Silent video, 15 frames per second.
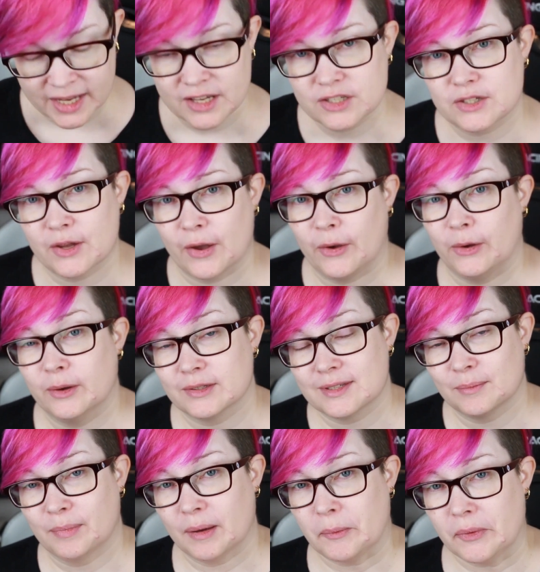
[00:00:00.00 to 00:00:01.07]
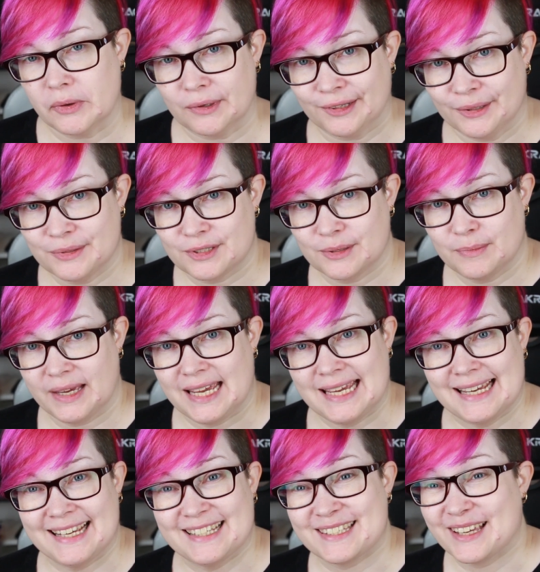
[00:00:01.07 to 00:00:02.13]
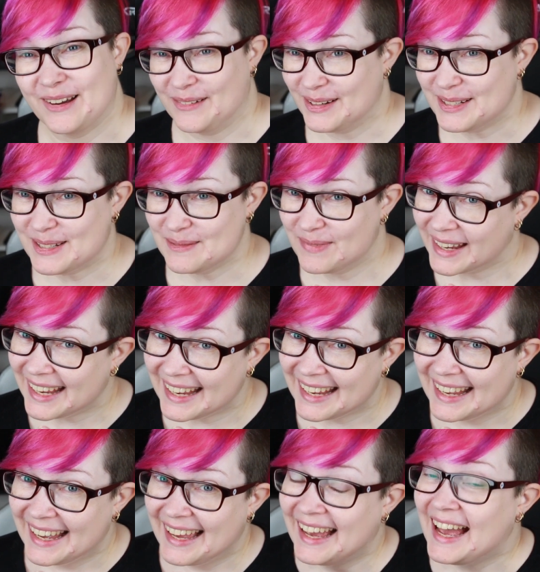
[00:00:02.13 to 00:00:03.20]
So some people close to me is going to be